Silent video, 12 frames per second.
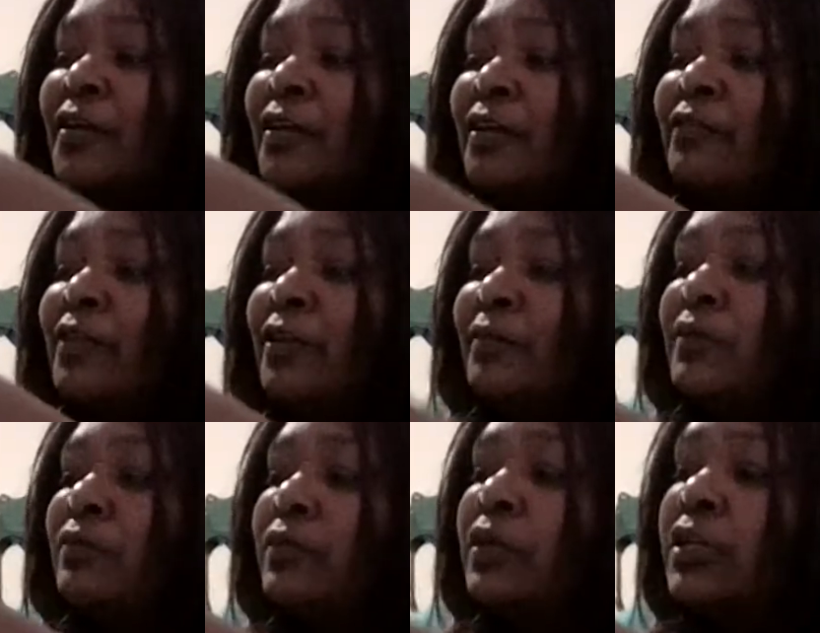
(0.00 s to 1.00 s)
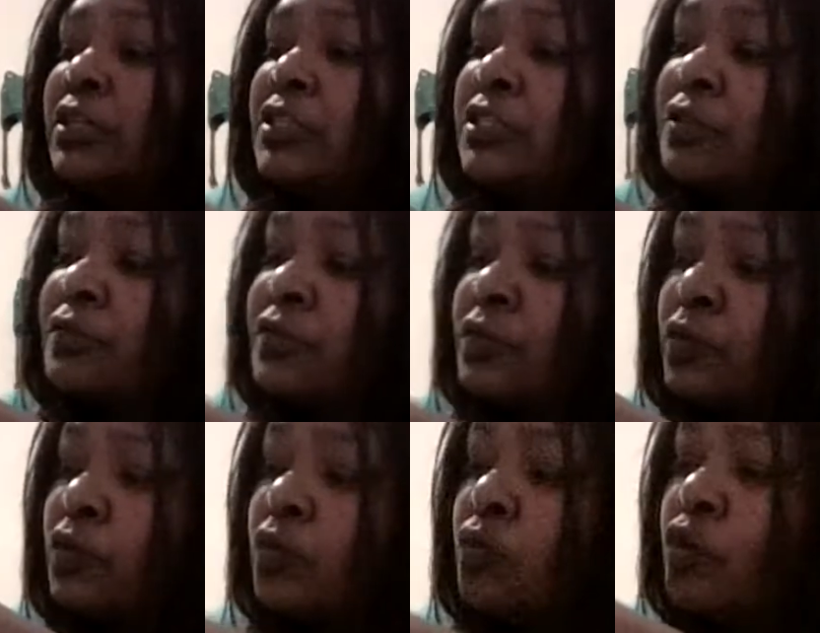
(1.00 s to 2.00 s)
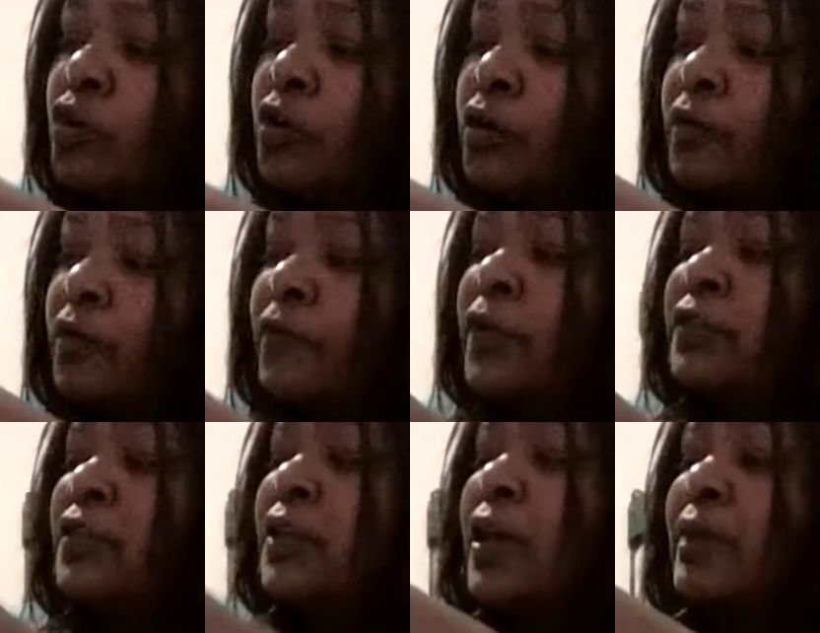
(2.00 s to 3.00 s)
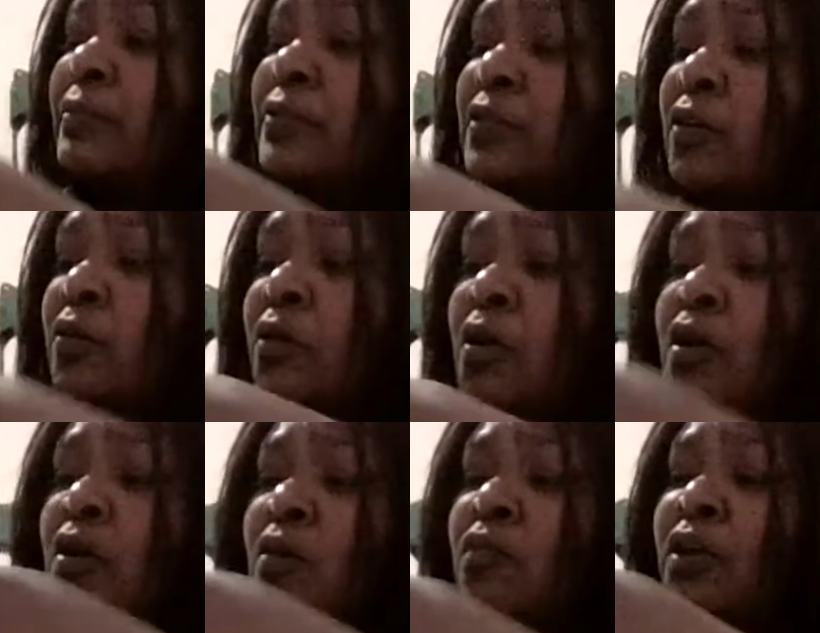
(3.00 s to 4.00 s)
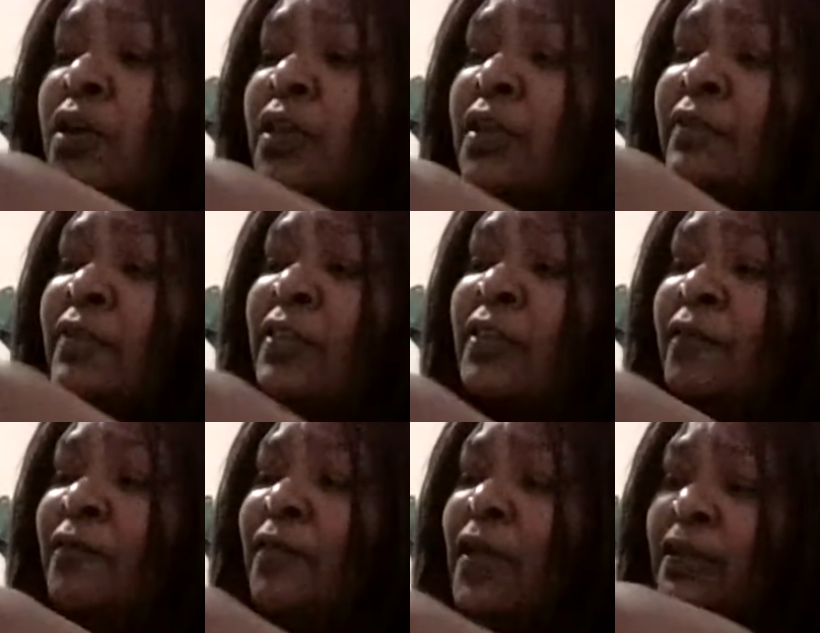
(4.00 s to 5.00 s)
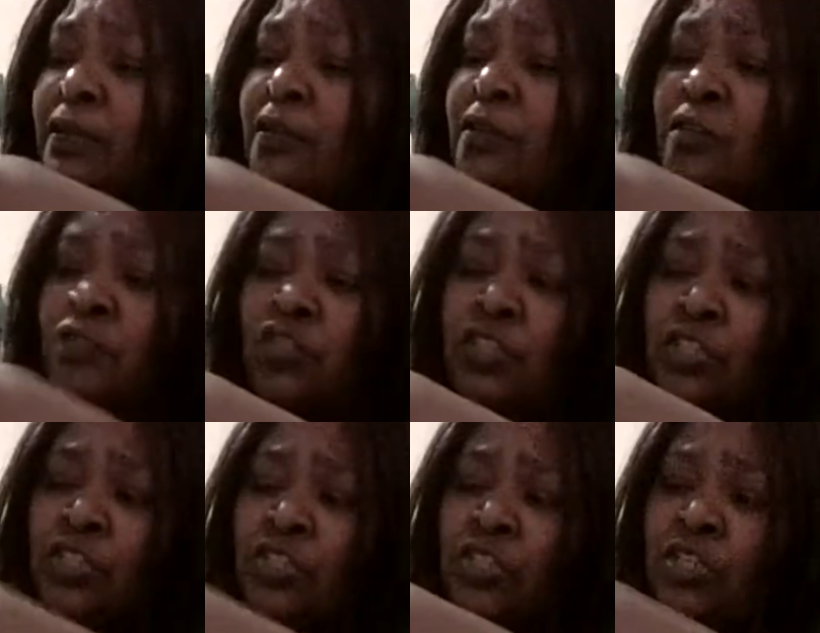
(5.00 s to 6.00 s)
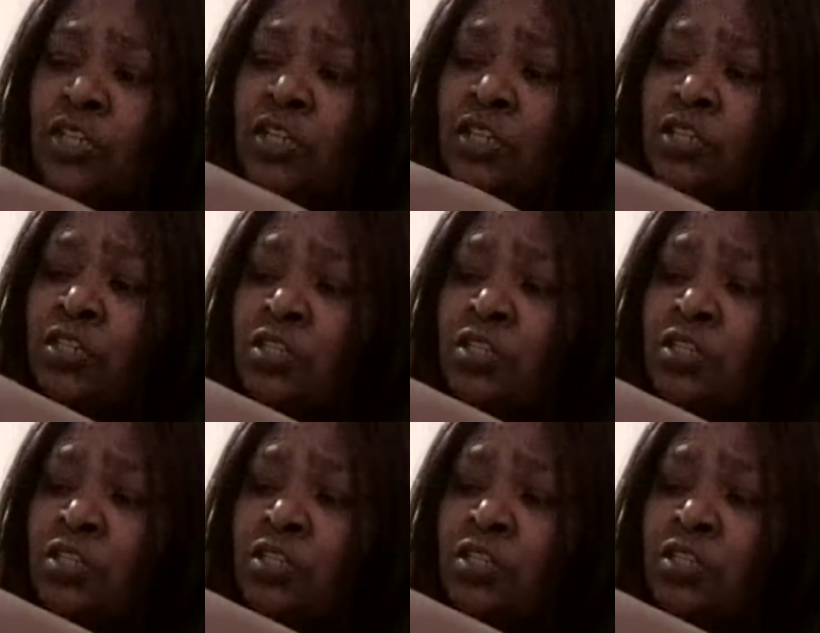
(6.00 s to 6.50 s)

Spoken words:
And we're going to be really generous with the water the first time. So we're going to give it the effect of she just